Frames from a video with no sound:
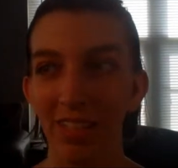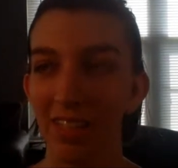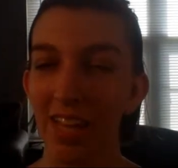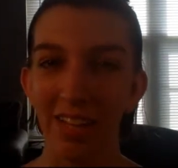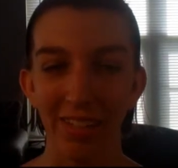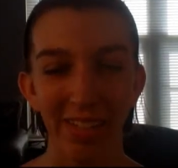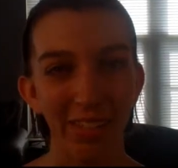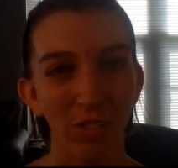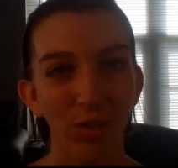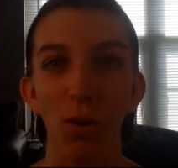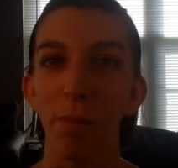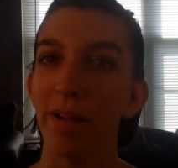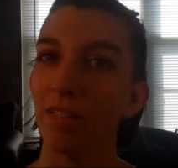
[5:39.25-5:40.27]
lot of kids are
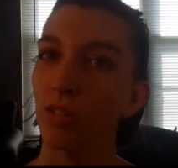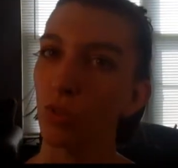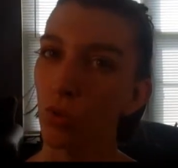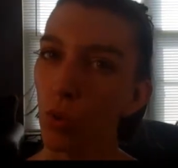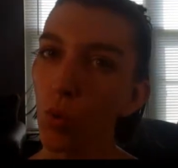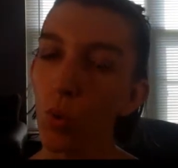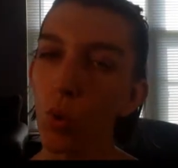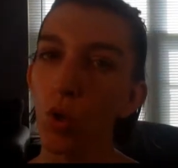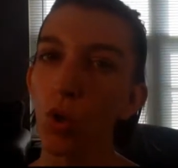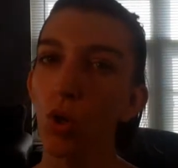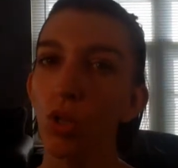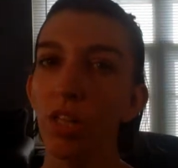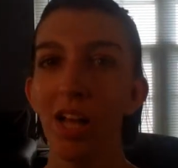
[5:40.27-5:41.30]
going back to
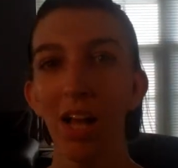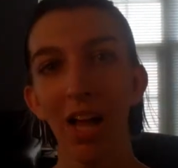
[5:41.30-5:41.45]
school,